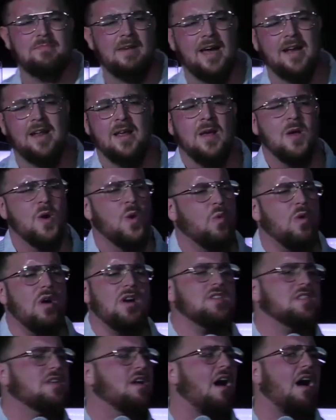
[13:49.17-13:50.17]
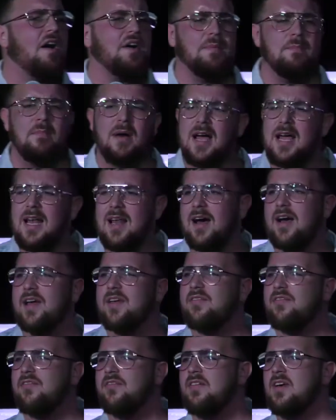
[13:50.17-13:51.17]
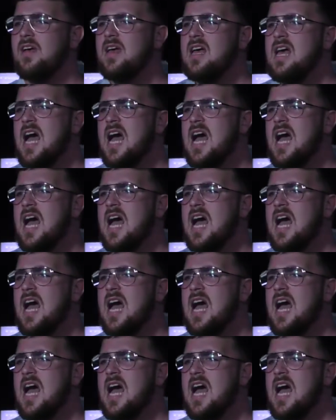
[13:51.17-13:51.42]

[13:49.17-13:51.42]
"Man, where's God in my life?